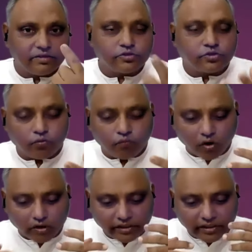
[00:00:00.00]
So
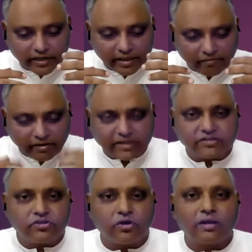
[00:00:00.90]
whatever
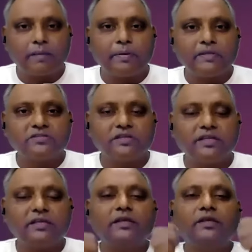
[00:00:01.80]
is your
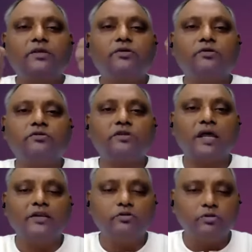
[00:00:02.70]
capacity, you
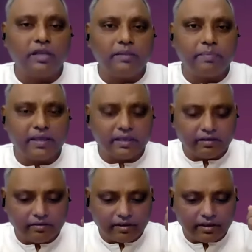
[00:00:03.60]
try to repay
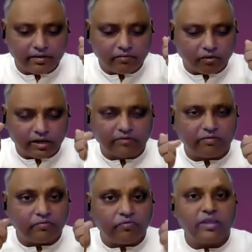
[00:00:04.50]
in
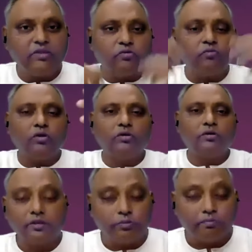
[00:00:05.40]
whatever way you want,
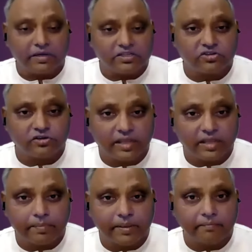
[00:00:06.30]
you must
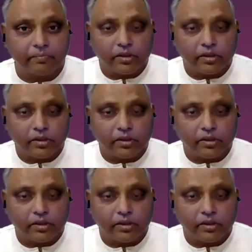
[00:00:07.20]
repay.